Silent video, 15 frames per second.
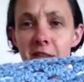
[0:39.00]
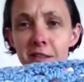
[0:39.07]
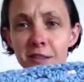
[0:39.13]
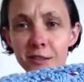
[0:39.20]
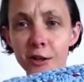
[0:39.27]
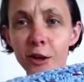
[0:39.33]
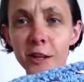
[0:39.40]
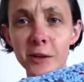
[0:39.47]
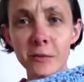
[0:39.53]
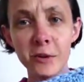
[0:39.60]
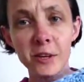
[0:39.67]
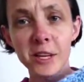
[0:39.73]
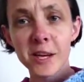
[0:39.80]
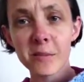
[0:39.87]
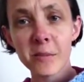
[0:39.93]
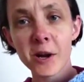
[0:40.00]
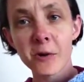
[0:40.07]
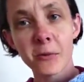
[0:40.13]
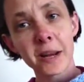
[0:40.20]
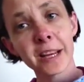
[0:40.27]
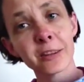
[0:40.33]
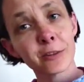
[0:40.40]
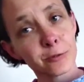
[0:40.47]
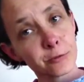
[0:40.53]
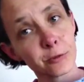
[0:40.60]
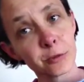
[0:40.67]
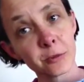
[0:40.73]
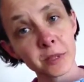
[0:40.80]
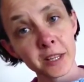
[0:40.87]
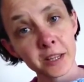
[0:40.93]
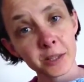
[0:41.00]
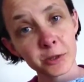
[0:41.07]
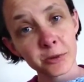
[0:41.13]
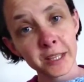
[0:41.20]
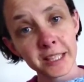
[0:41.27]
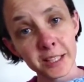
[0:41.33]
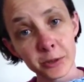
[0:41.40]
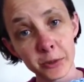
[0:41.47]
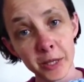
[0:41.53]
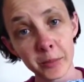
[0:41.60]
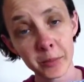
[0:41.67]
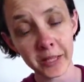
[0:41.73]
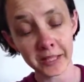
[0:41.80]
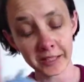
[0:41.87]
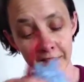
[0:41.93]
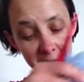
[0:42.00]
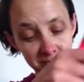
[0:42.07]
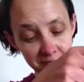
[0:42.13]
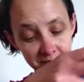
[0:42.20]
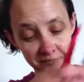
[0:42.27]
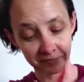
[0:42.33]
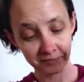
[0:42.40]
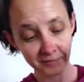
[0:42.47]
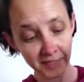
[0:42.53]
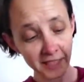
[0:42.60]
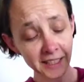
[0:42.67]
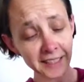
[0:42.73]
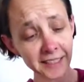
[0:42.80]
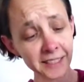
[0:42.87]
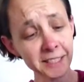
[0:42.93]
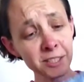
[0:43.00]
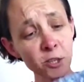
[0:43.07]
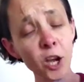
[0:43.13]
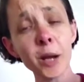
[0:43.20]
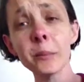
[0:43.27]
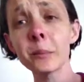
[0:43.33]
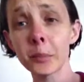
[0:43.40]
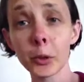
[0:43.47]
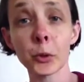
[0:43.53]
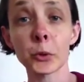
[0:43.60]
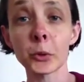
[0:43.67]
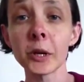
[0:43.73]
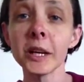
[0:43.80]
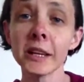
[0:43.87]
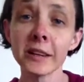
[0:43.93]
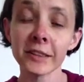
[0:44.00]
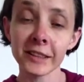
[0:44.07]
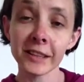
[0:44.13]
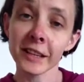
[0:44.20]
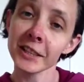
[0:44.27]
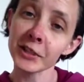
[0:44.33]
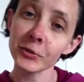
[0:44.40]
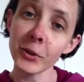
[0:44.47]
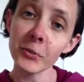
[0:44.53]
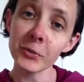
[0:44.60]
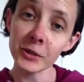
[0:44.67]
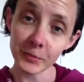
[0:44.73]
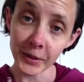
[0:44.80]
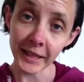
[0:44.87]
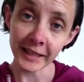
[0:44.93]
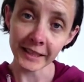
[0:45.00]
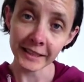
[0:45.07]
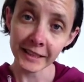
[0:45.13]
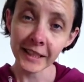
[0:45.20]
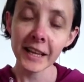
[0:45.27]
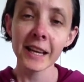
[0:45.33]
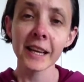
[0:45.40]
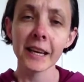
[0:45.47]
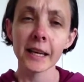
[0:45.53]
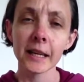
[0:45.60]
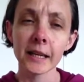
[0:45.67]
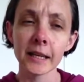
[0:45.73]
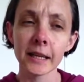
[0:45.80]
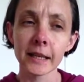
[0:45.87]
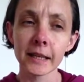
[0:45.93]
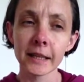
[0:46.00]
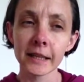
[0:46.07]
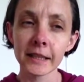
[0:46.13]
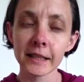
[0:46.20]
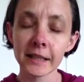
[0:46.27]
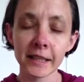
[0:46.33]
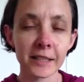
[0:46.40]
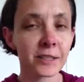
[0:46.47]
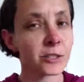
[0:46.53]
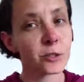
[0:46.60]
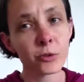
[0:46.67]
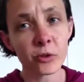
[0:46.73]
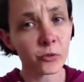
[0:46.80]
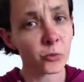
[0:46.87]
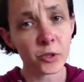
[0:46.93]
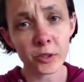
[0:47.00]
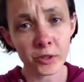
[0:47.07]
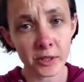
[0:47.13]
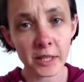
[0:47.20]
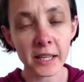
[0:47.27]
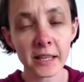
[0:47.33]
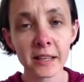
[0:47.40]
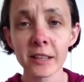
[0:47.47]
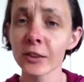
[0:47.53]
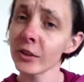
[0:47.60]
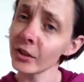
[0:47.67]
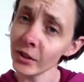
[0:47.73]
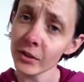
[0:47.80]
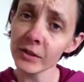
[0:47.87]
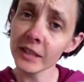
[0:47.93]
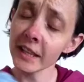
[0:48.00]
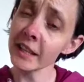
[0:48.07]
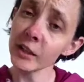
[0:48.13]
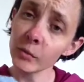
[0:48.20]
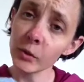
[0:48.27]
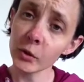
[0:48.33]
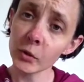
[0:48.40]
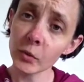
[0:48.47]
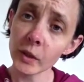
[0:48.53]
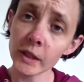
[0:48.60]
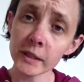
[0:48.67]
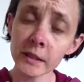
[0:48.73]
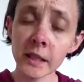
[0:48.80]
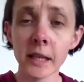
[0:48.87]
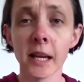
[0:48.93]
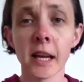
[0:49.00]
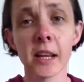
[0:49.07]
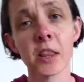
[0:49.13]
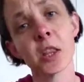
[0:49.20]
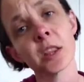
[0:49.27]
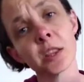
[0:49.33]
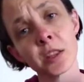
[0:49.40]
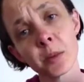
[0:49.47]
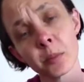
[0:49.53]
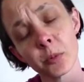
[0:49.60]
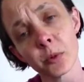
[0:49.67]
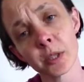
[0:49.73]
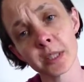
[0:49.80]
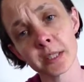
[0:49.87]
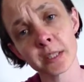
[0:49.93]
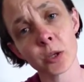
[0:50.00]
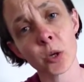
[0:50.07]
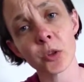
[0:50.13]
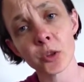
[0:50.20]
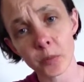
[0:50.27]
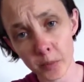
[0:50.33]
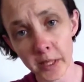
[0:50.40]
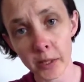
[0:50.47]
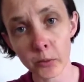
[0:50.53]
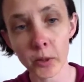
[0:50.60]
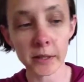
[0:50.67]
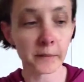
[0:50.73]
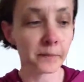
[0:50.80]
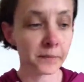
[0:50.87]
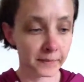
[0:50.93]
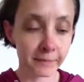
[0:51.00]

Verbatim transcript: slowly working my way through another granny square blanket. This time blue, the last one was pink. It's not what you think. The girl's getting the blue one and the boy's got the pink one.